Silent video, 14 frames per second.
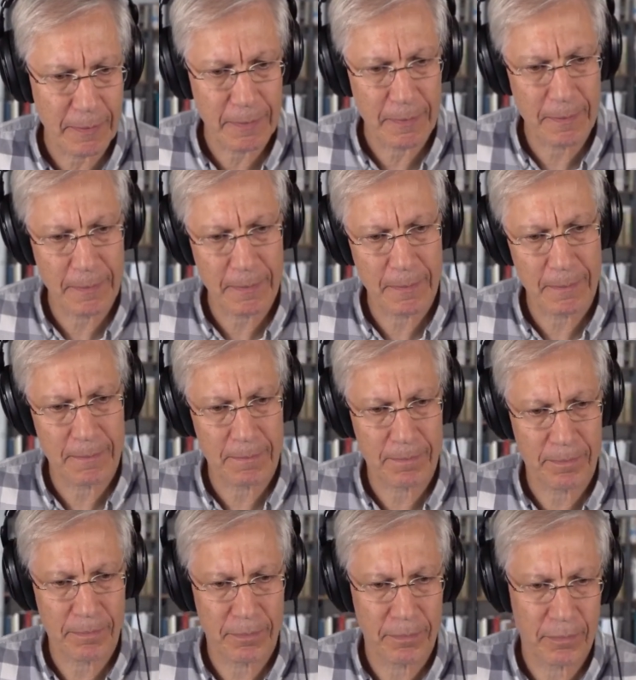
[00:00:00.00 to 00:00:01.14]

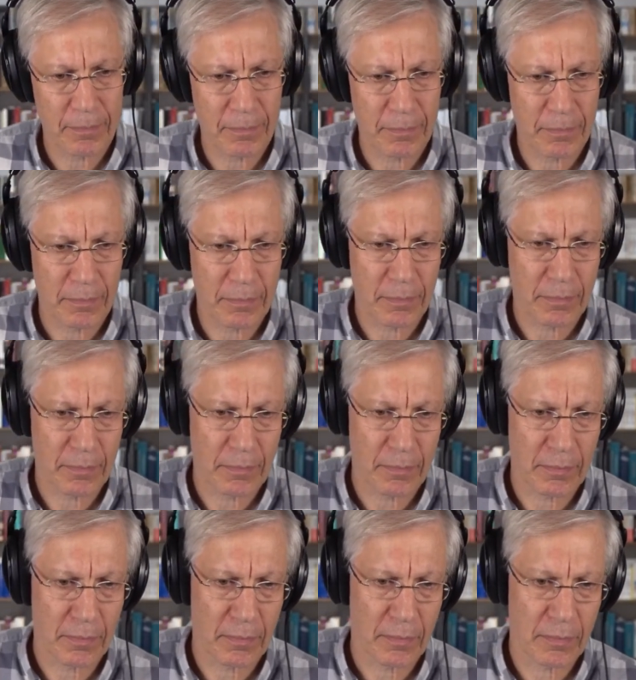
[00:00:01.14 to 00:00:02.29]

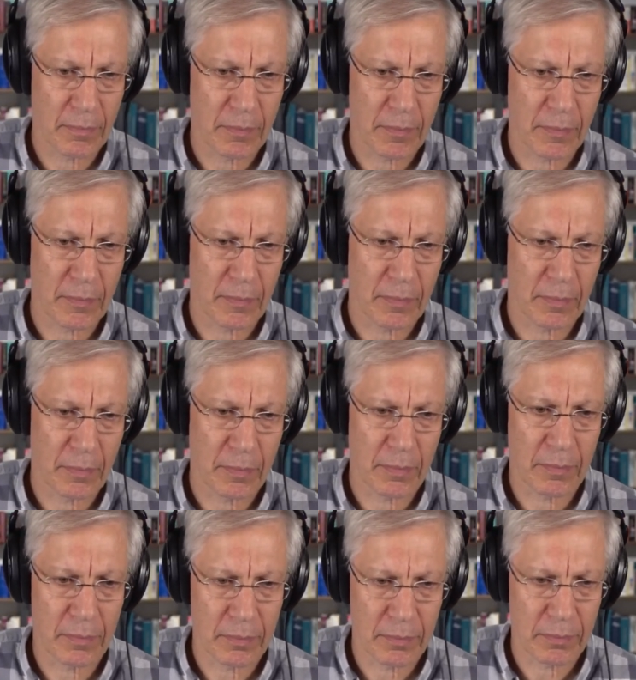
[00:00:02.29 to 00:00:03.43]

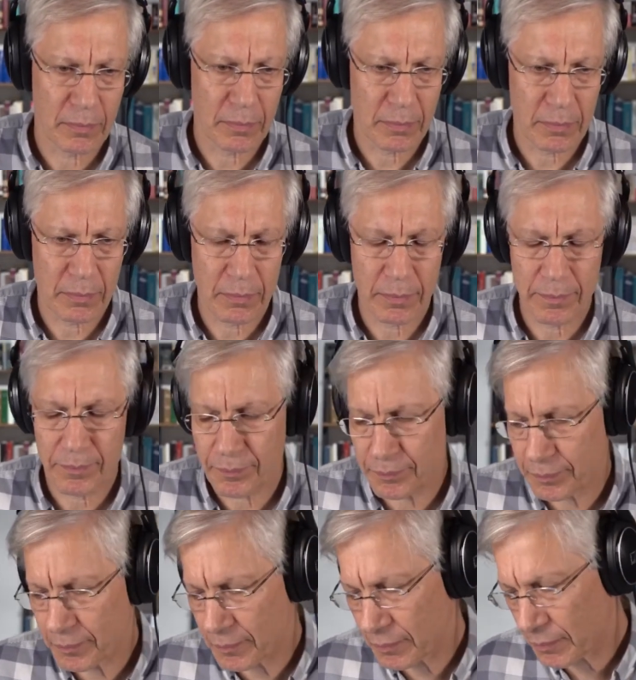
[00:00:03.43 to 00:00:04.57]

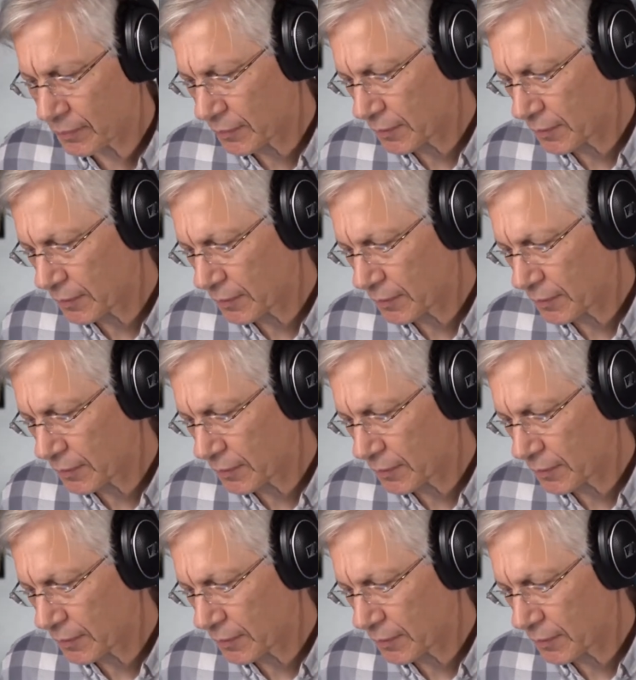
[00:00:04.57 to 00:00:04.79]
(no one is talking)